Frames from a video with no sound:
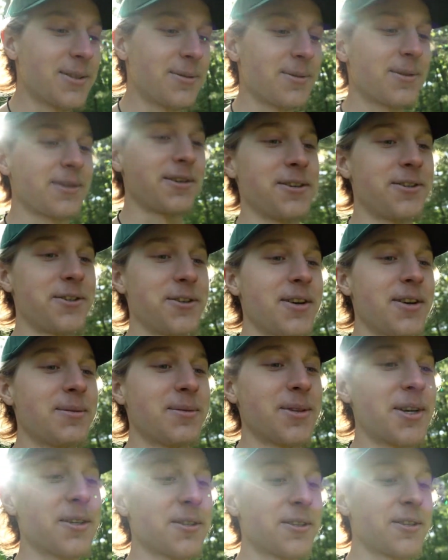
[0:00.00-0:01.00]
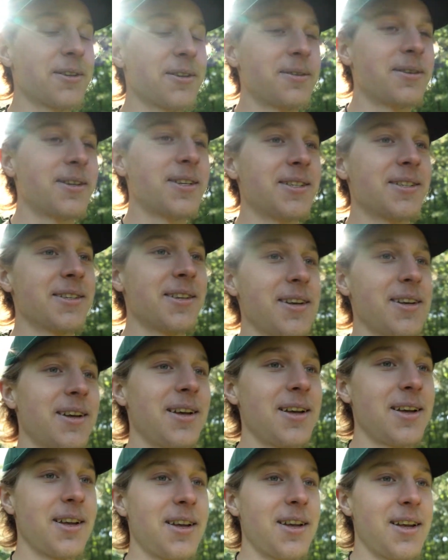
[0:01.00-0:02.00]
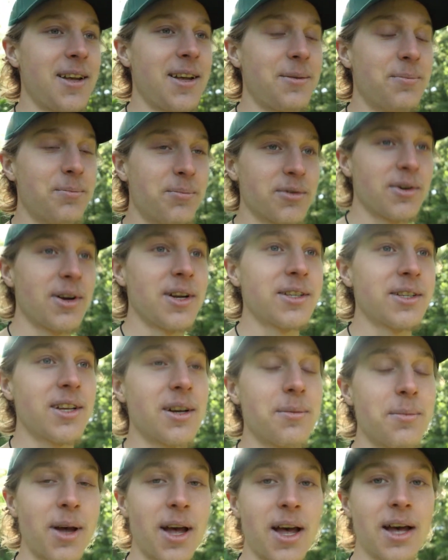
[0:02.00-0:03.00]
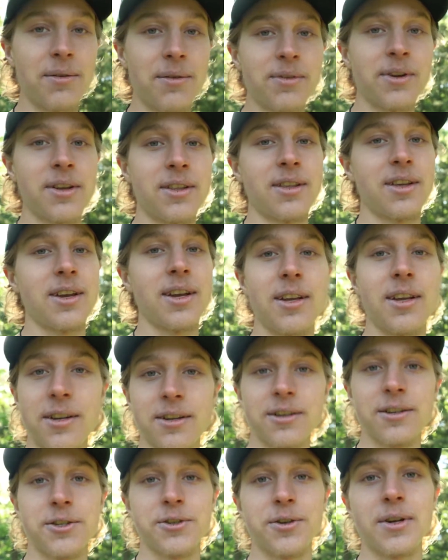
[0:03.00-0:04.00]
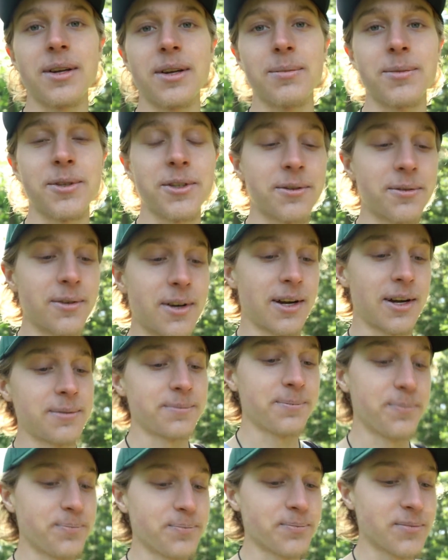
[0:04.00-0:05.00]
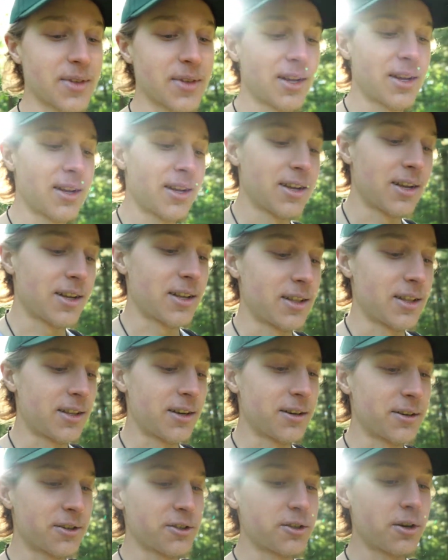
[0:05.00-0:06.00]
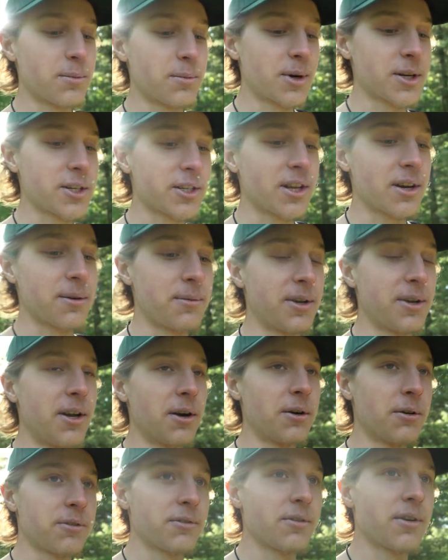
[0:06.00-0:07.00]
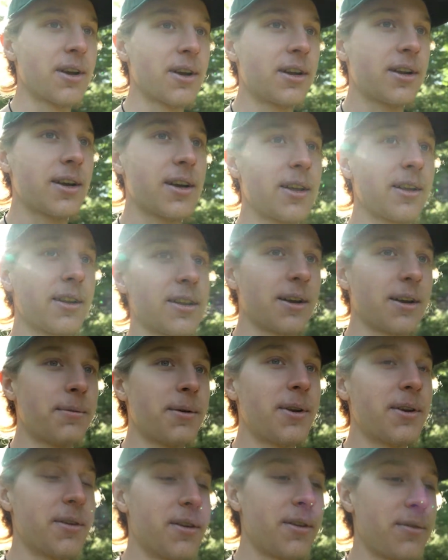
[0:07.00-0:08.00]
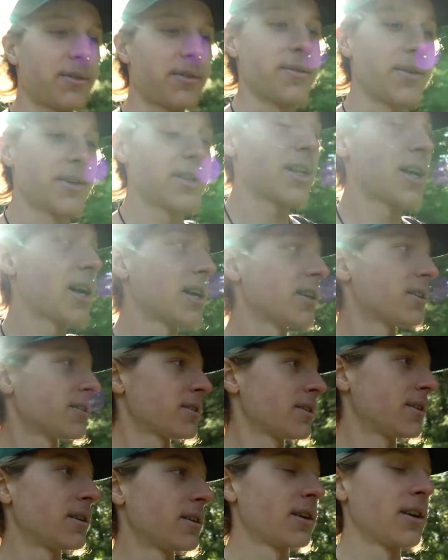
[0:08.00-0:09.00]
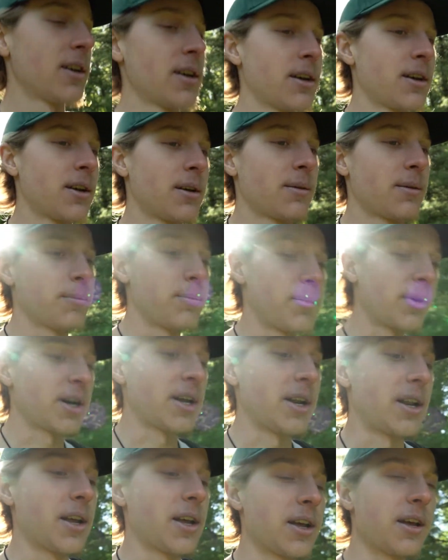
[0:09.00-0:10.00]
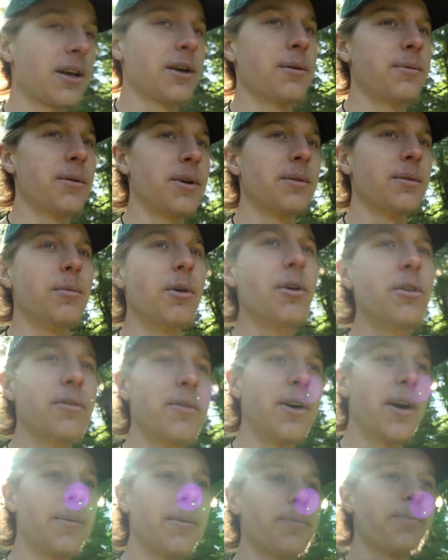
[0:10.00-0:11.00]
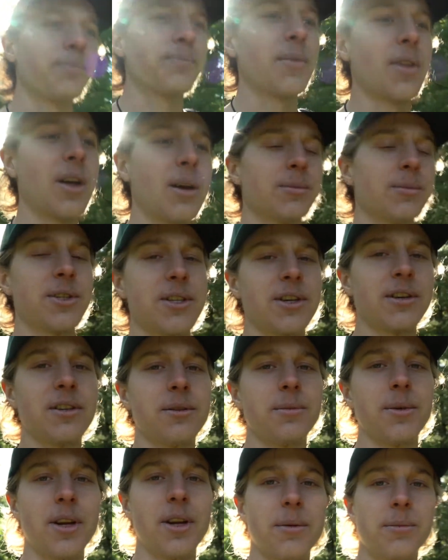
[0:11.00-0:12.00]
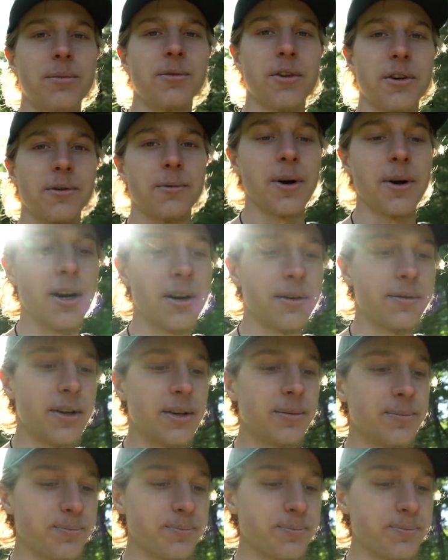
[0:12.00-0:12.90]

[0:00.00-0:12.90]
with your dreams also is it brings up everything in your dreams, right? There's so much that we go through at night that we don't even realize, but with Moldavite, I'm starting to become more aware of it,